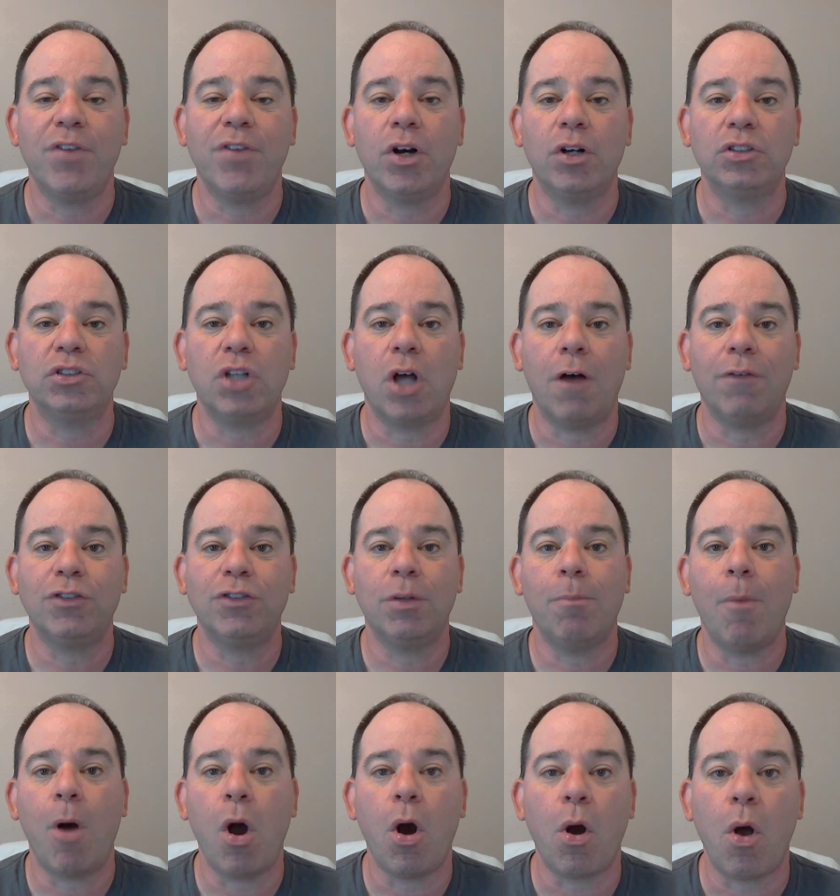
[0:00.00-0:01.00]
First off,
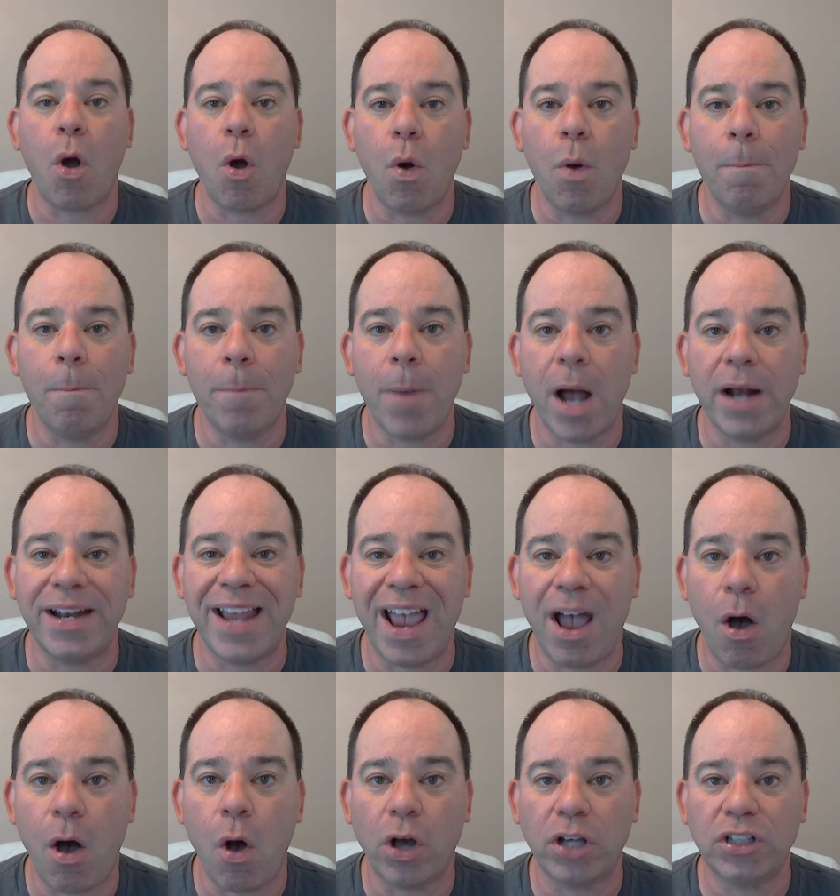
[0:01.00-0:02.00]
tomorrow, Monday,
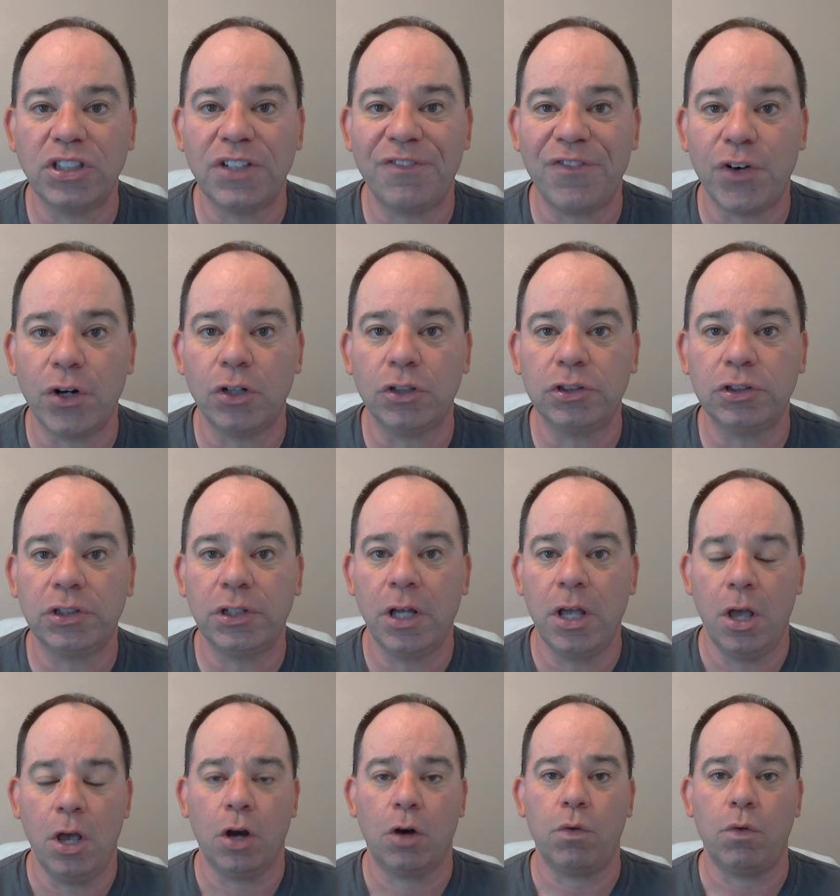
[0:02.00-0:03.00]
August the 1st,
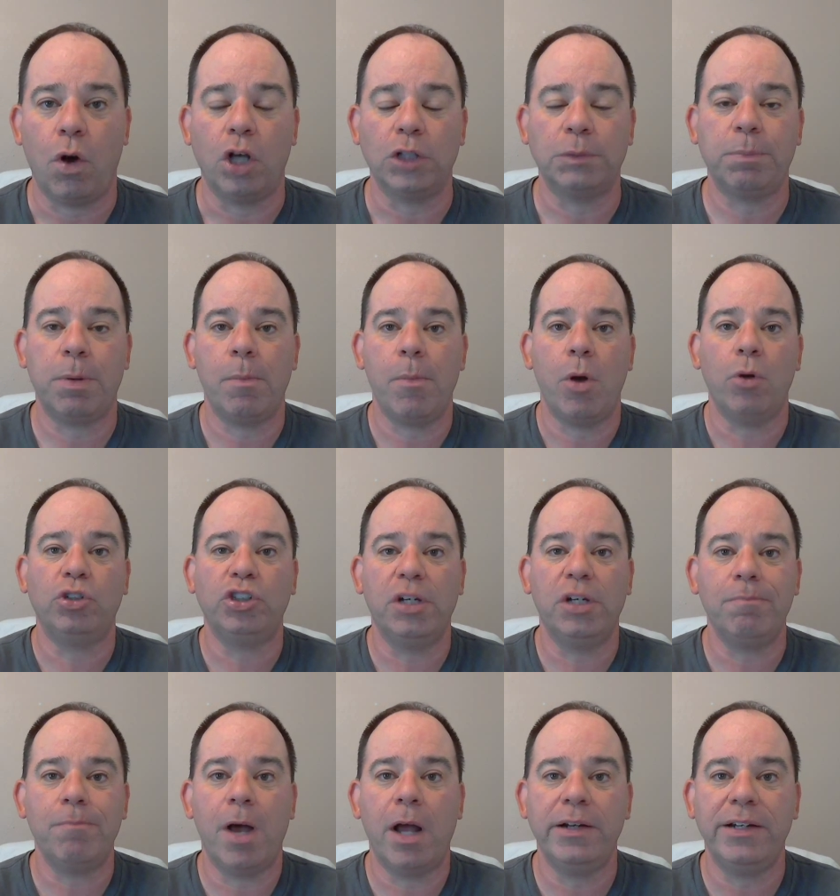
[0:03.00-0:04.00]
Cross
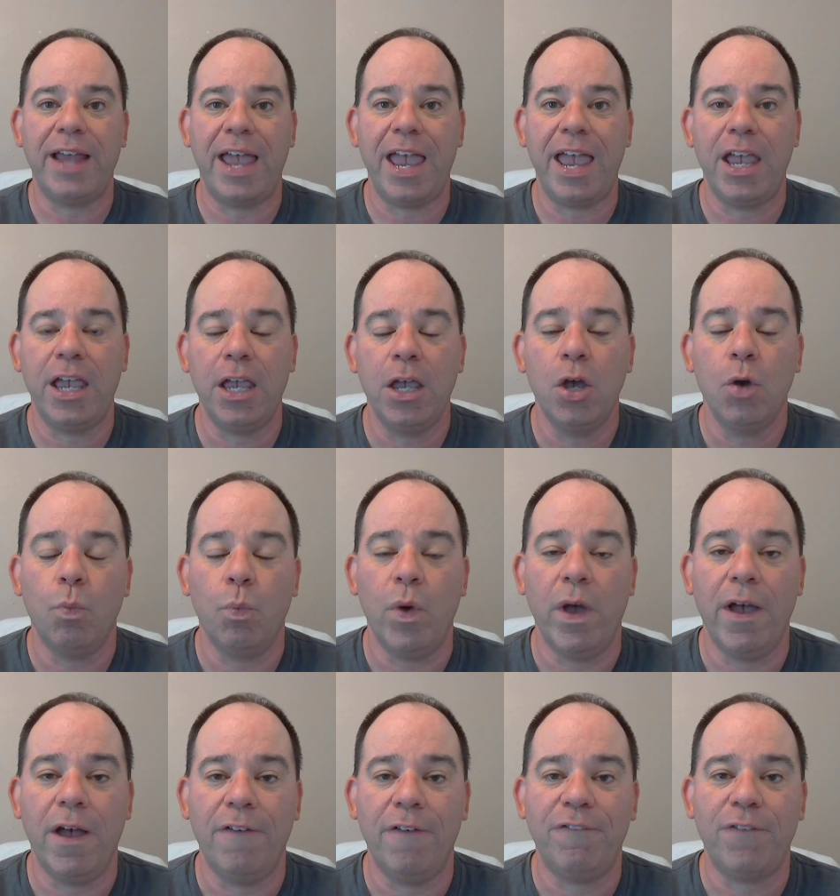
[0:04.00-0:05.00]
Promotion Monday
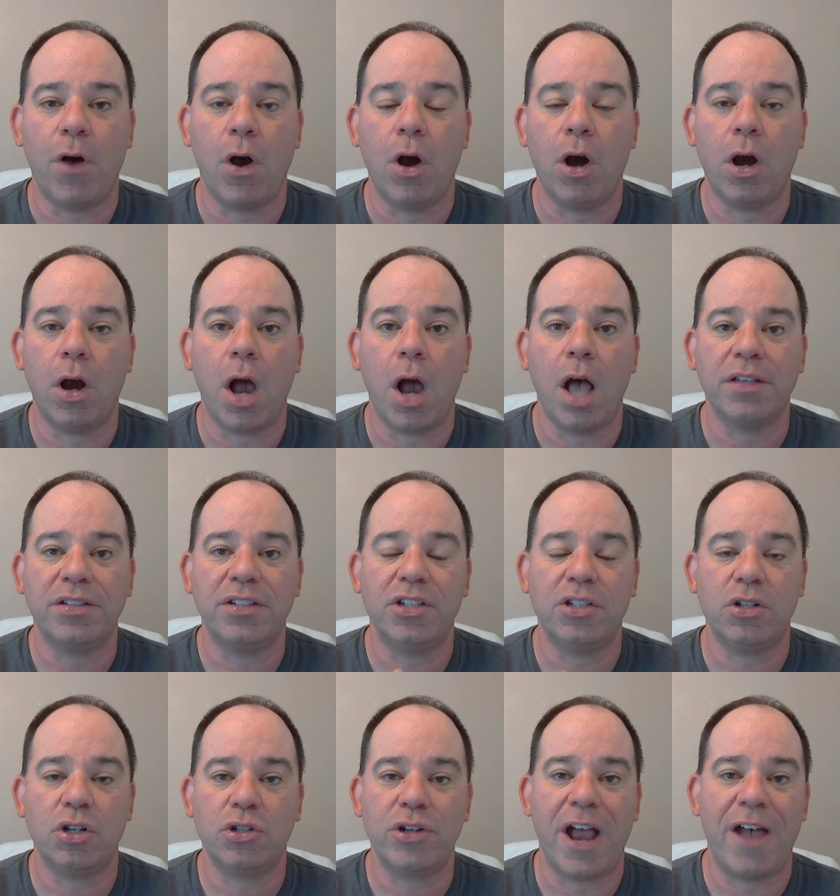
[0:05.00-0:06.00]
with our uh,
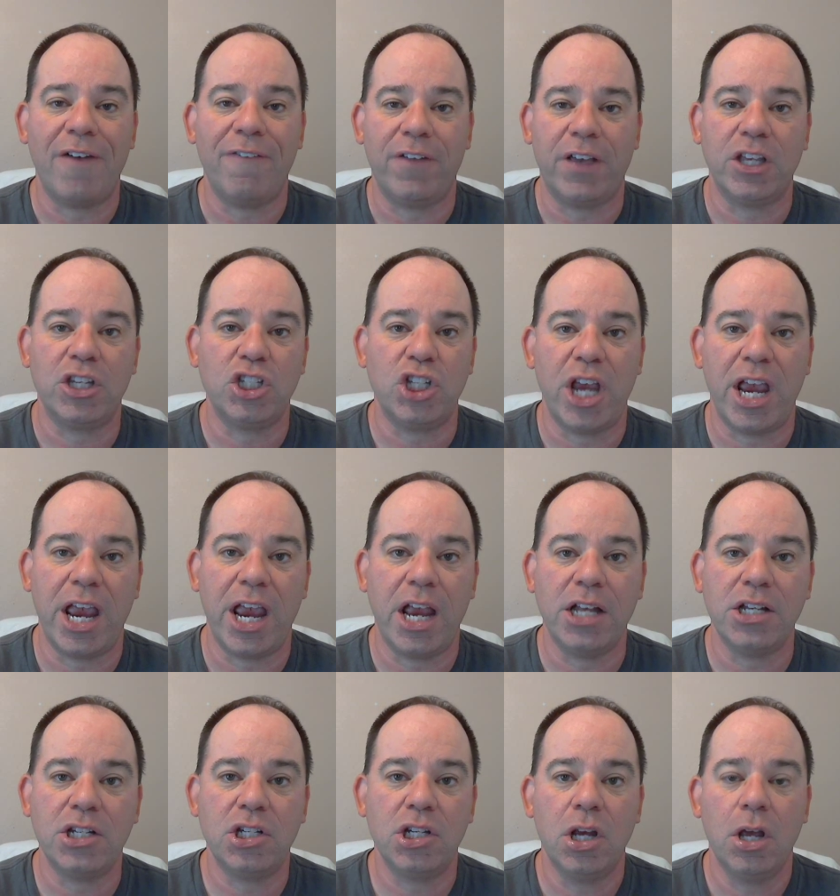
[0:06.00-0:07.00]
sister traffic
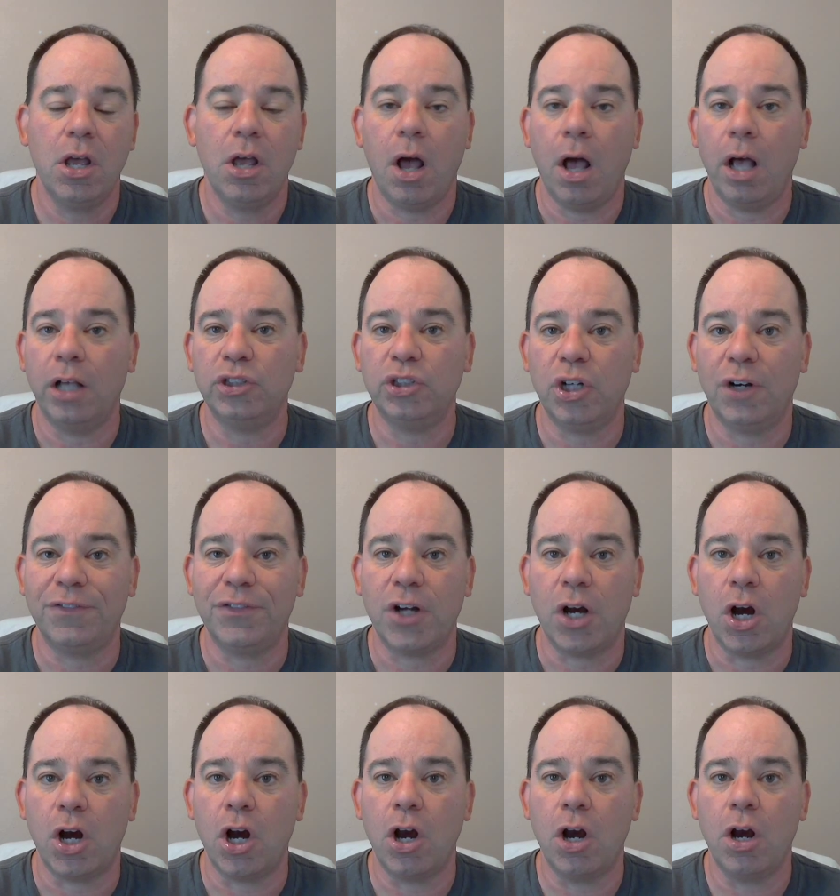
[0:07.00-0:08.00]
exchange, uh, Surf to
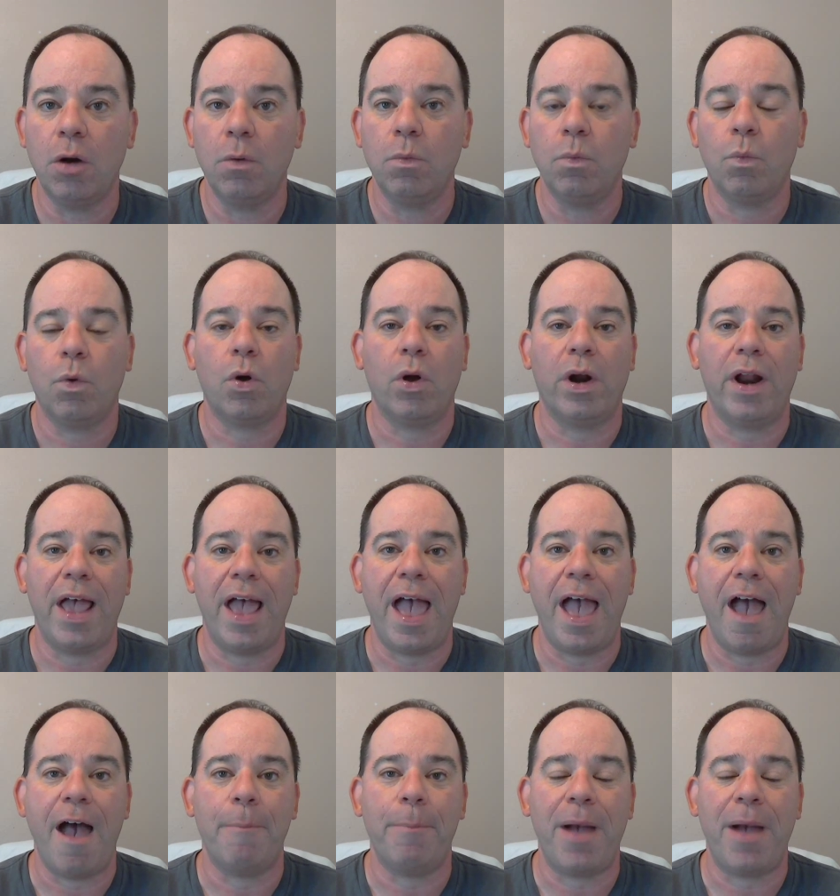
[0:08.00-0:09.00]
Earn. We're going to
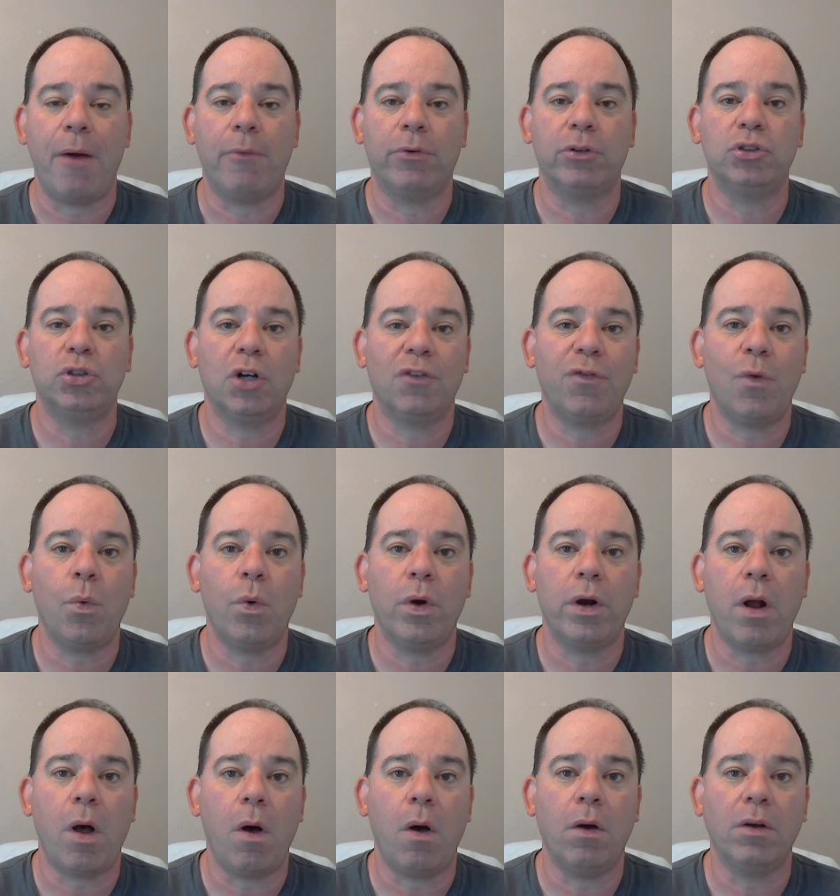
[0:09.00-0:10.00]
have Power Surf
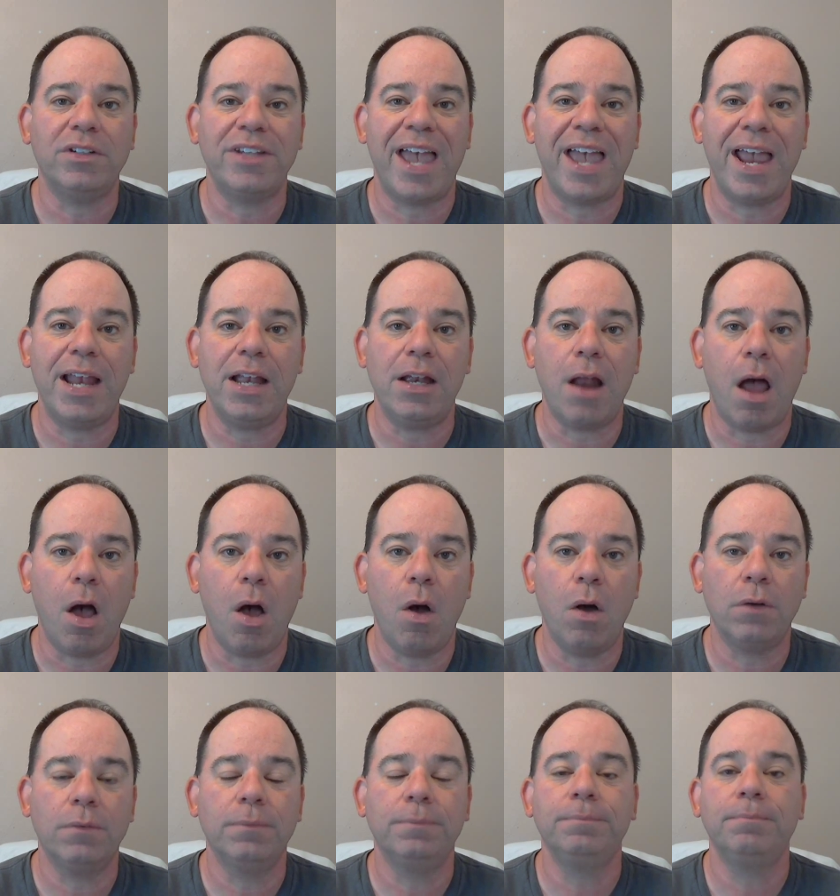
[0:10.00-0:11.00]
on all day
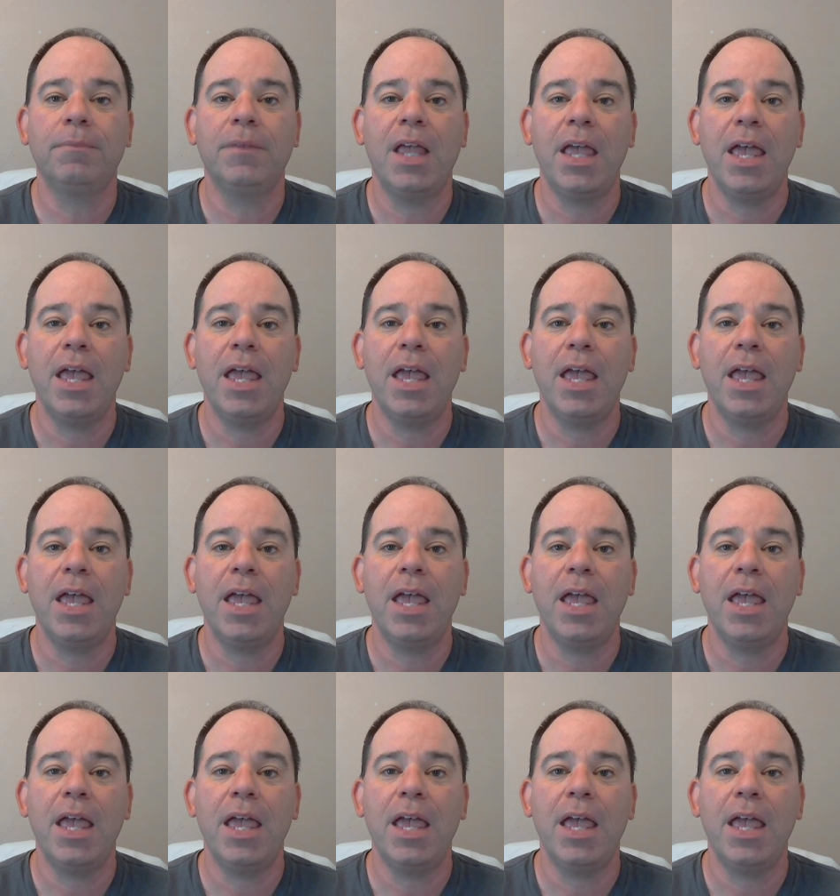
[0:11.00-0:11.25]
long.